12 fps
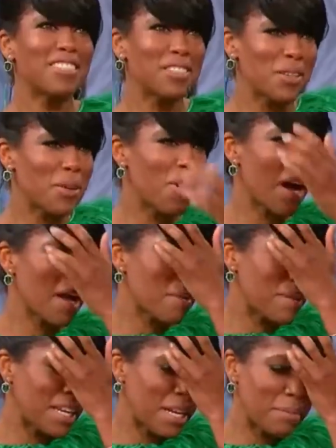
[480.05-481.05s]
do. I am
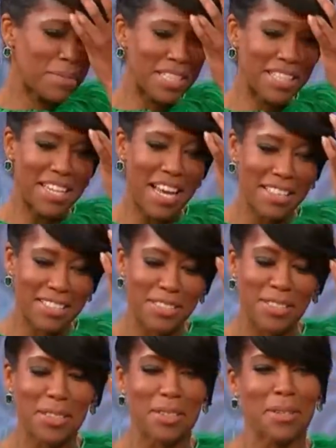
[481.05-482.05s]
an empty
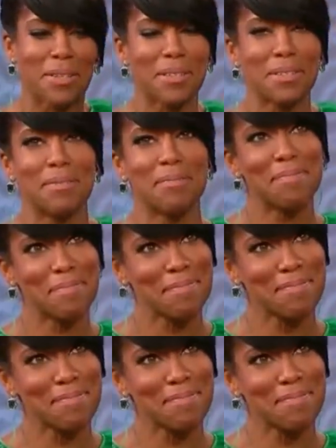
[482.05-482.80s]
nester. Well,